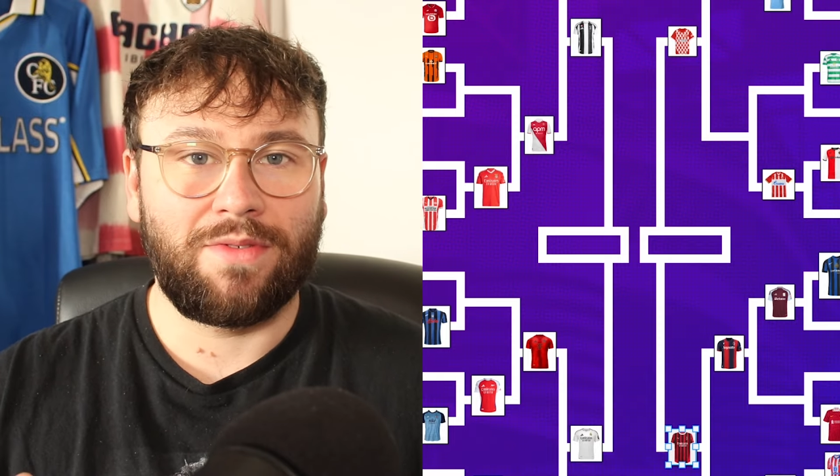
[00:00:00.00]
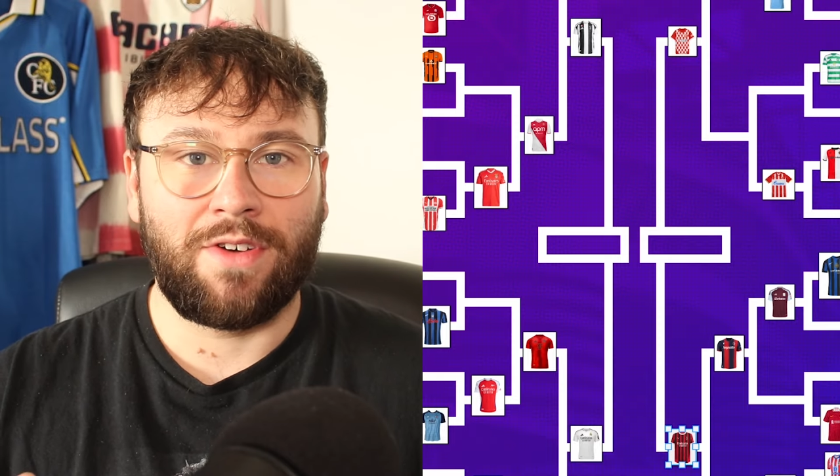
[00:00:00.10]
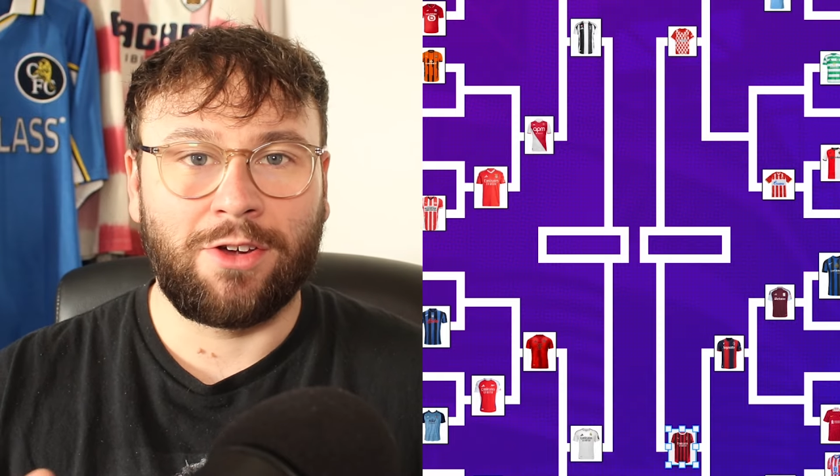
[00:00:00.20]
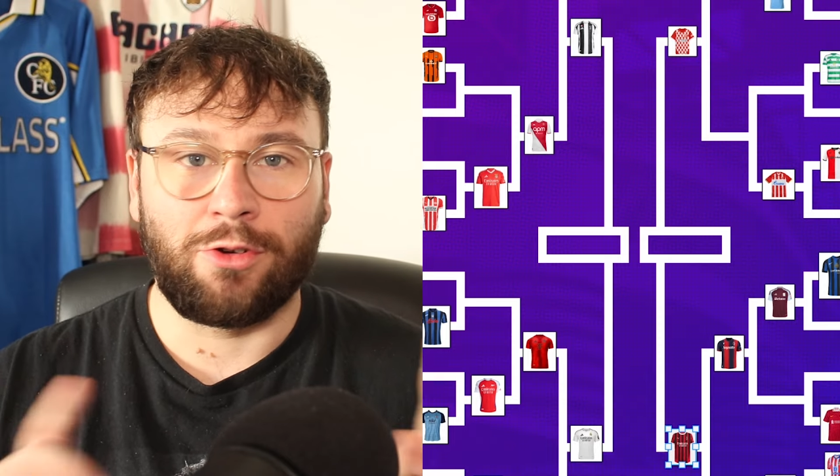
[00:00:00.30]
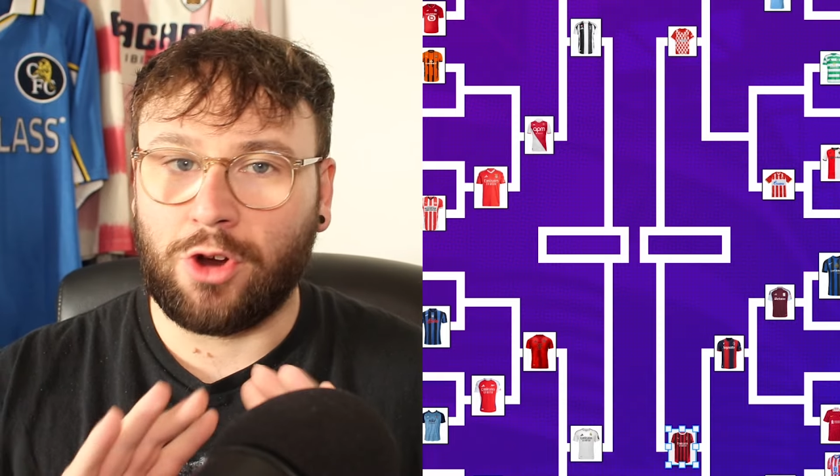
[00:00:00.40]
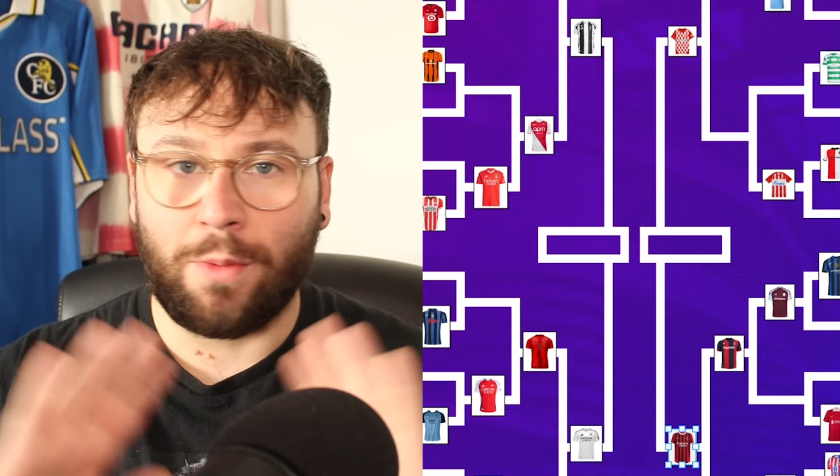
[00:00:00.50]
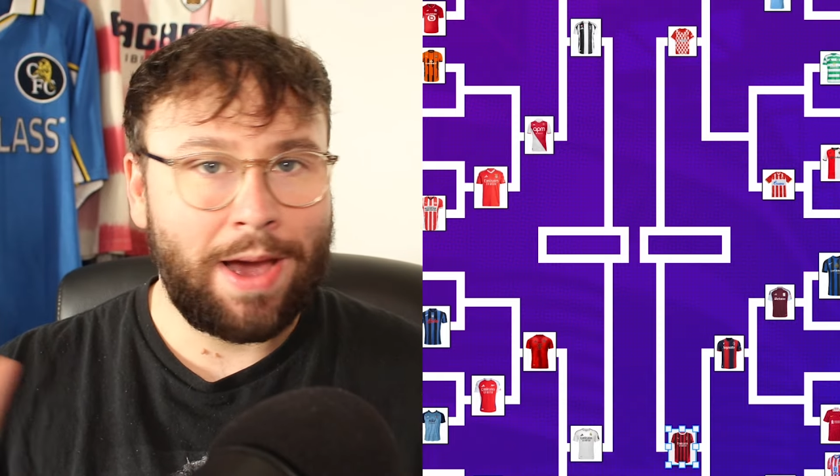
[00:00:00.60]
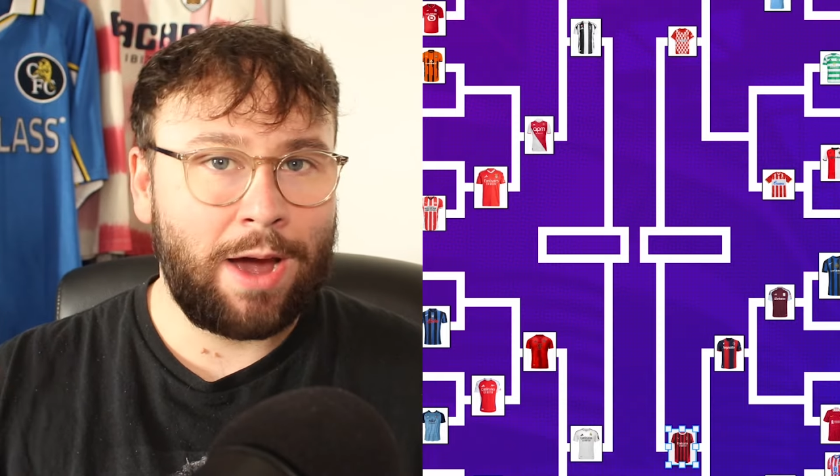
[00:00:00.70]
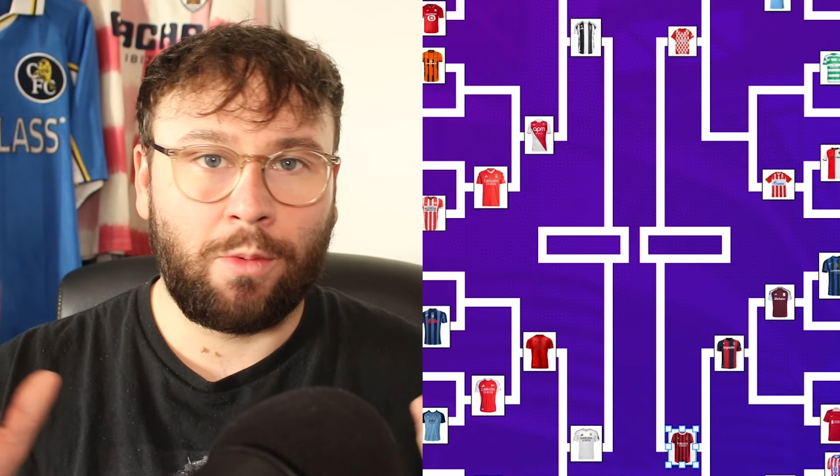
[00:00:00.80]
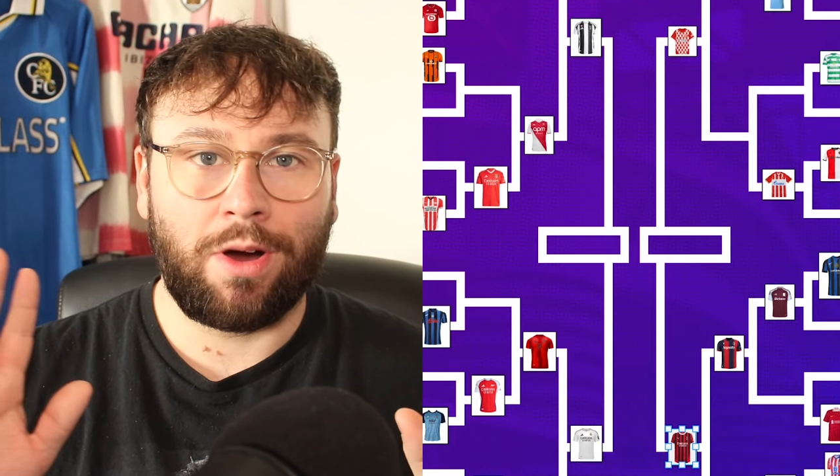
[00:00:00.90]
final no
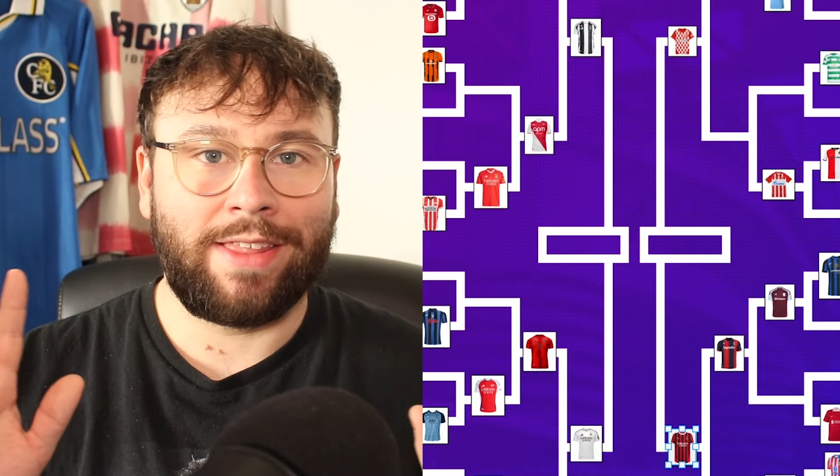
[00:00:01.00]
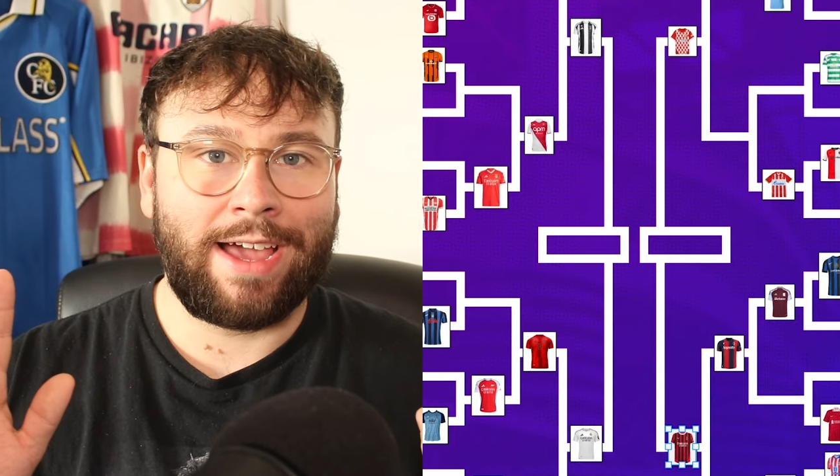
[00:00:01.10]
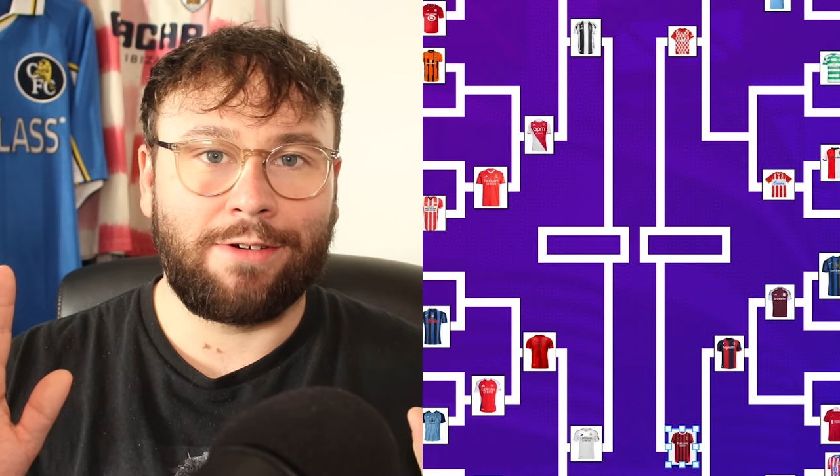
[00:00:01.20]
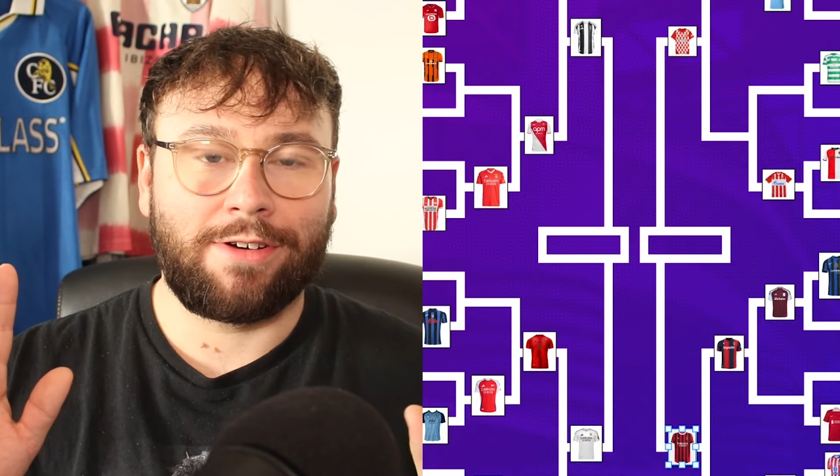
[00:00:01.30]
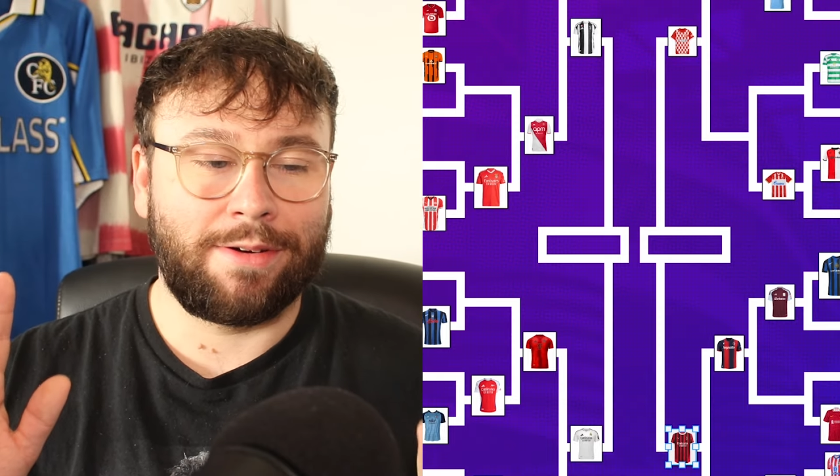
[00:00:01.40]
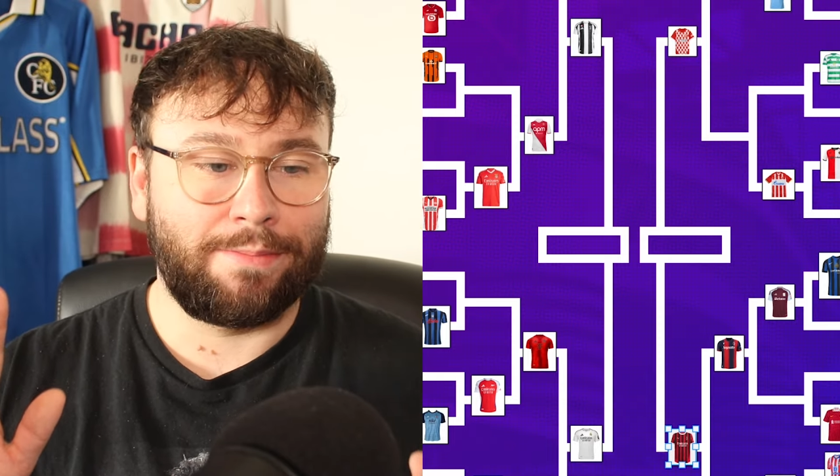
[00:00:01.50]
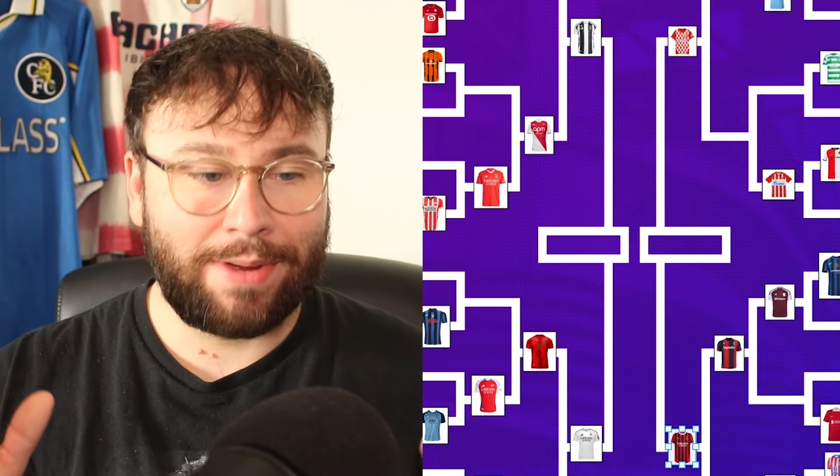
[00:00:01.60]
matter what the outcome.